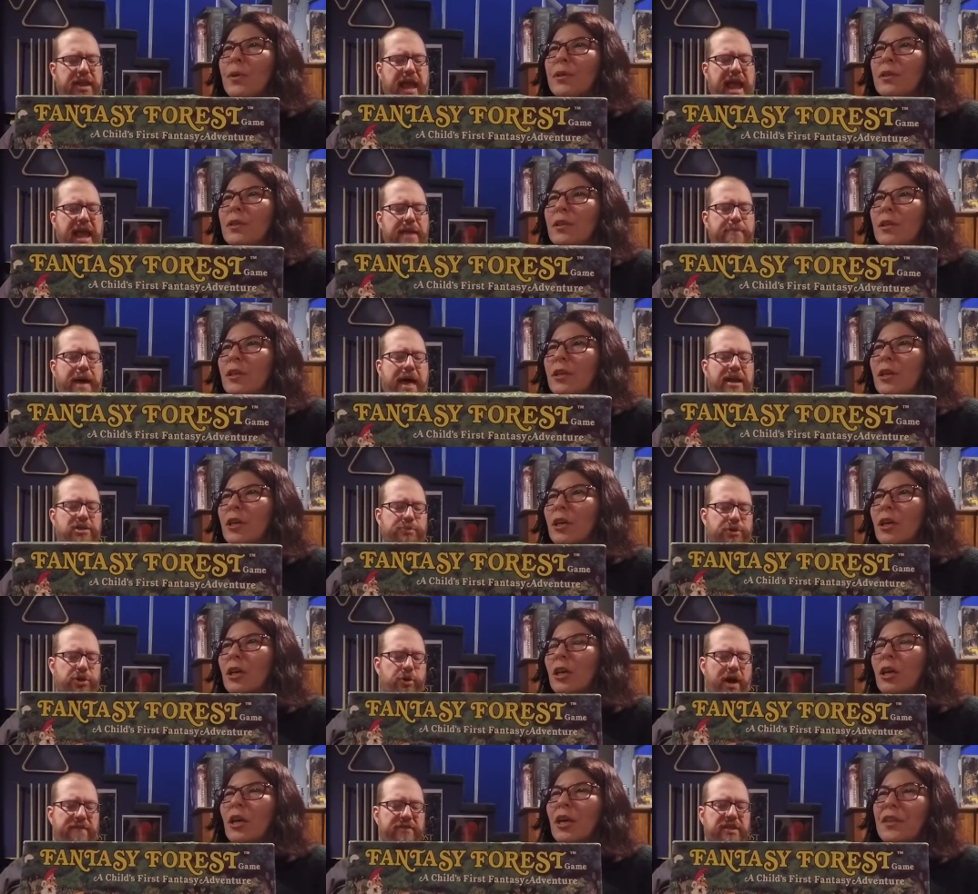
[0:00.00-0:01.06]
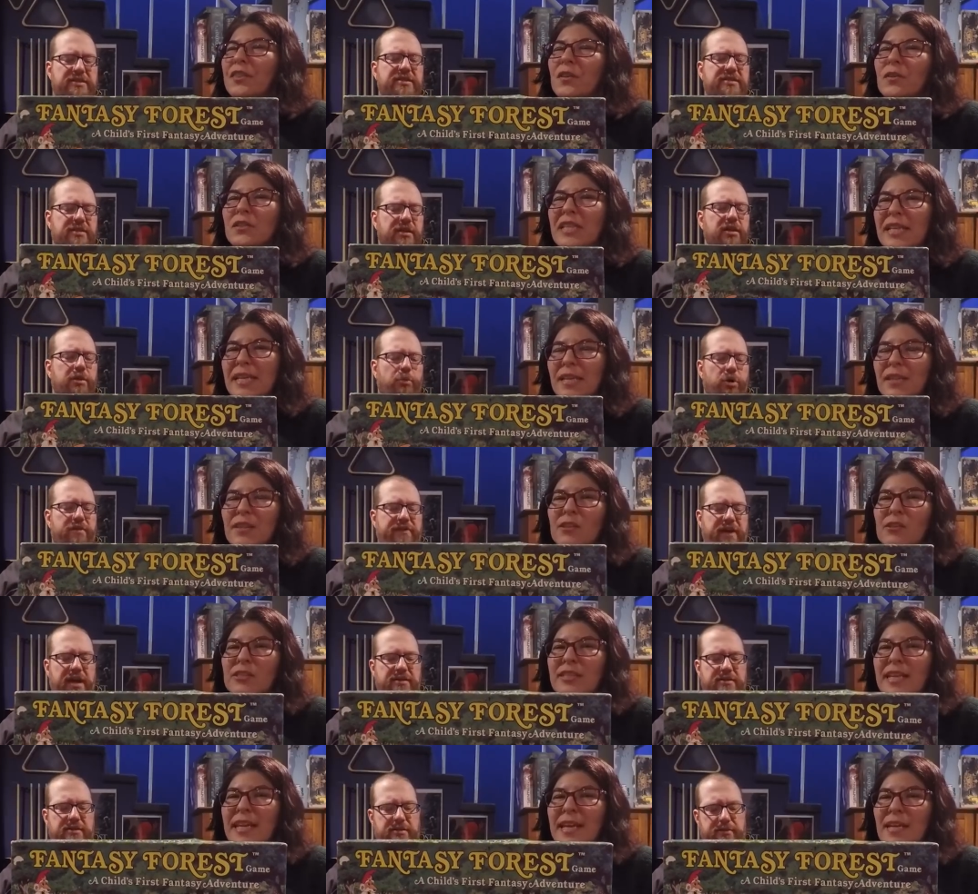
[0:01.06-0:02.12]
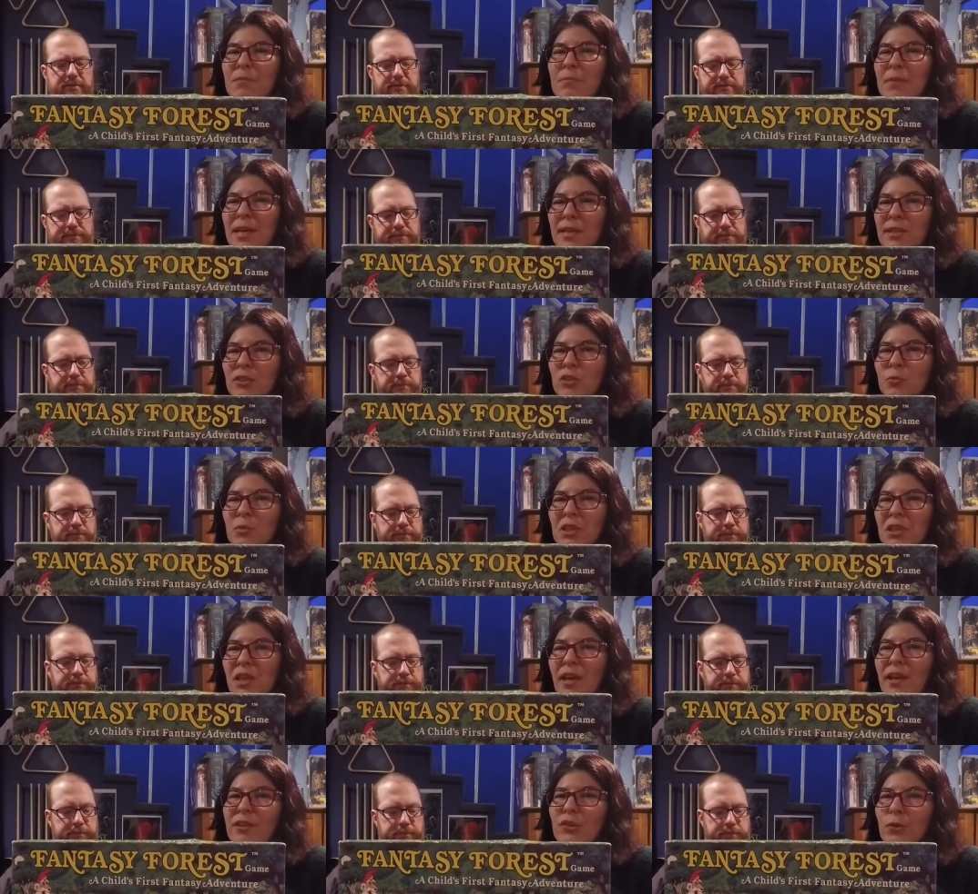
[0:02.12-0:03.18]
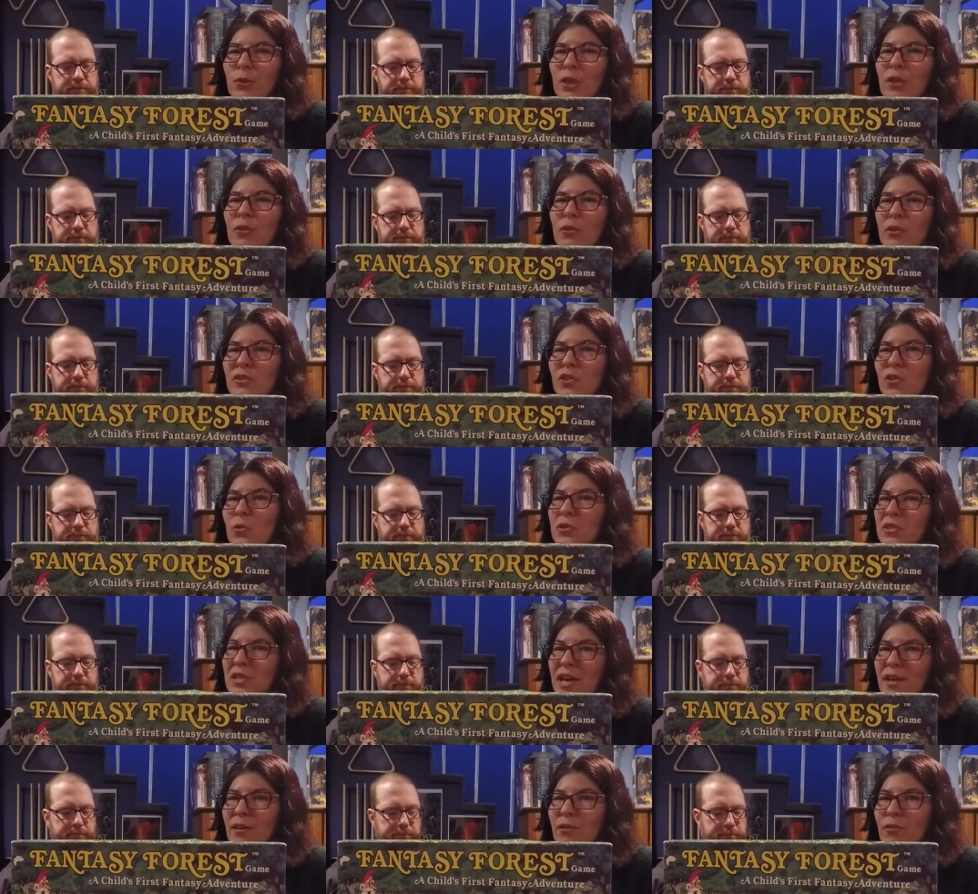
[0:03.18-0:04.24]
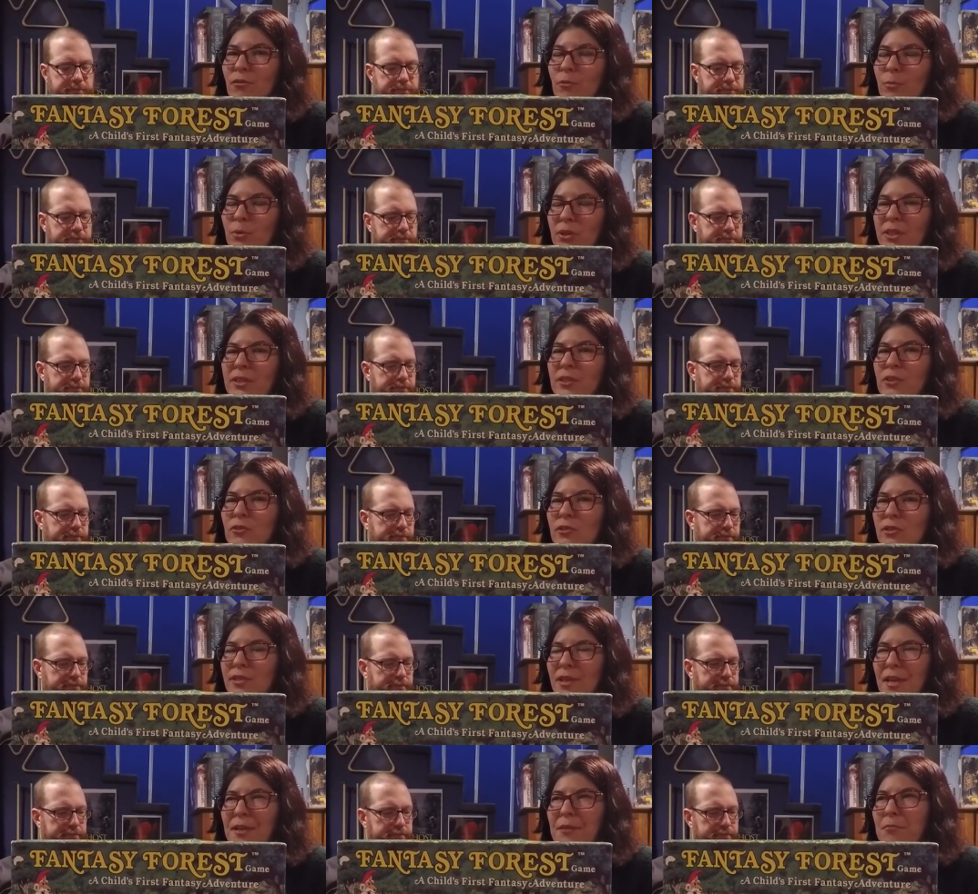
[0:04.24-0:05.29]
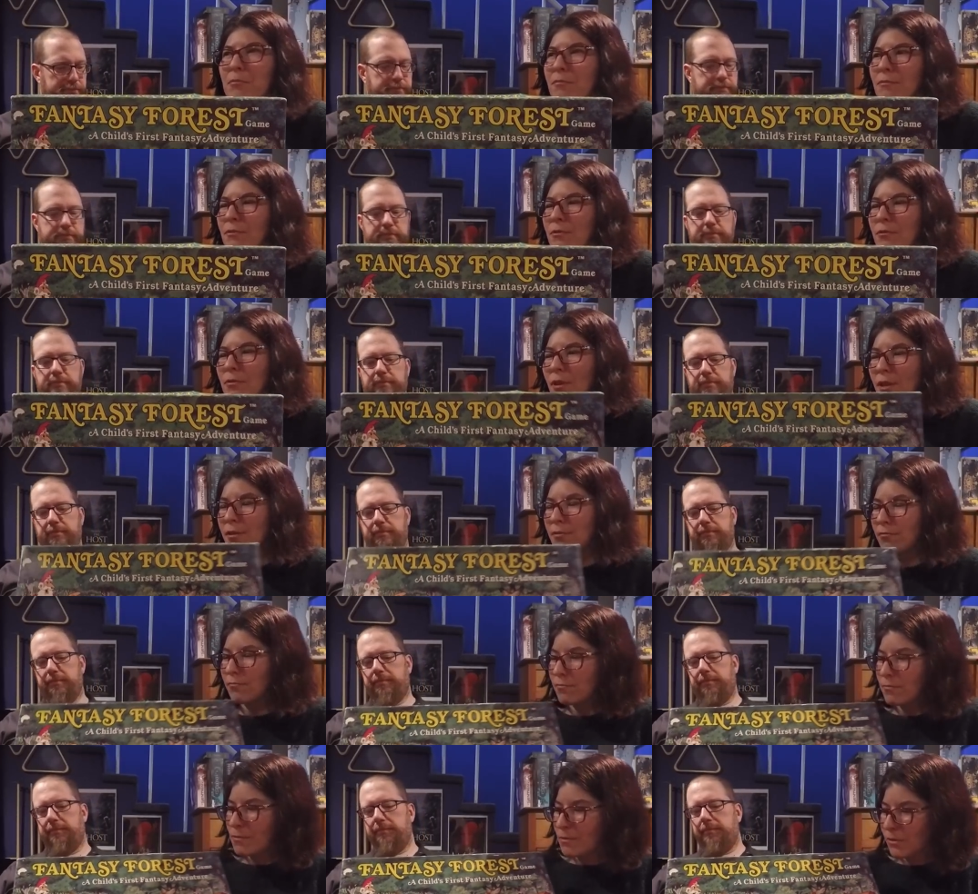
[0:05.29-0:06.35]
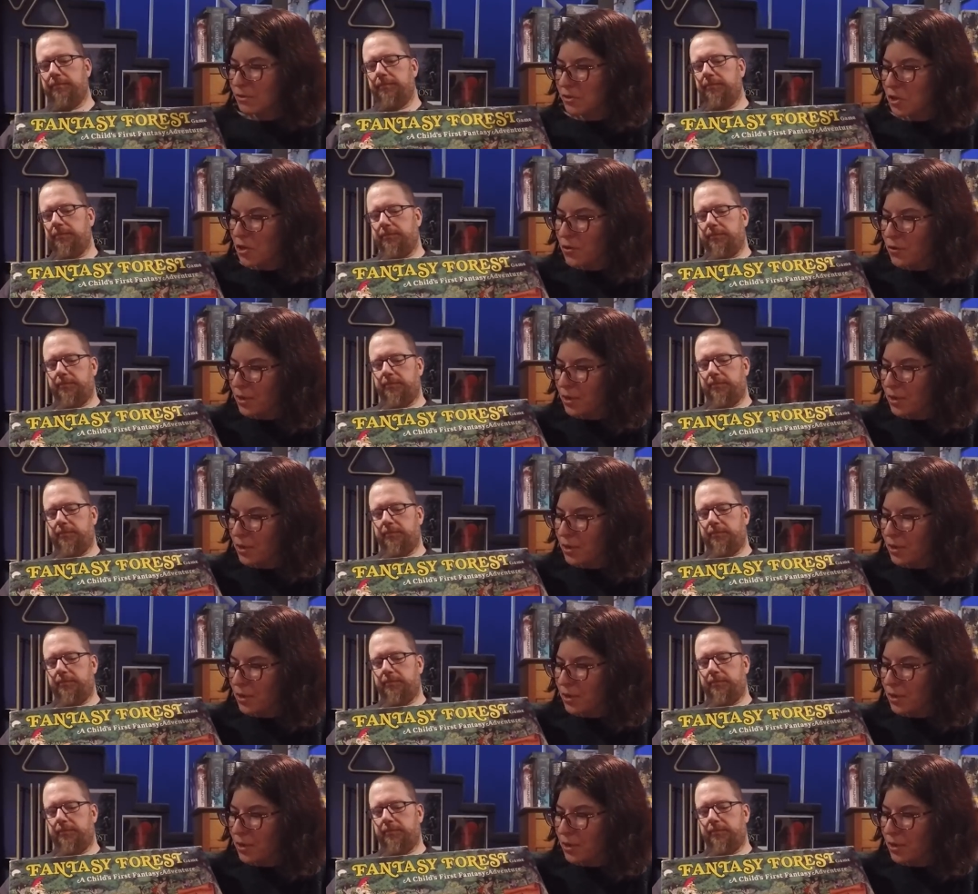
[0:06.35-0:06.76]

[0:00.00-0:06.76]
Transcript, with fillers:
Speaker 1: the hand management you have in this. It's a little more. There's
Speaker 2: hand management, and you can also attack other players, and mm-hmm. and so I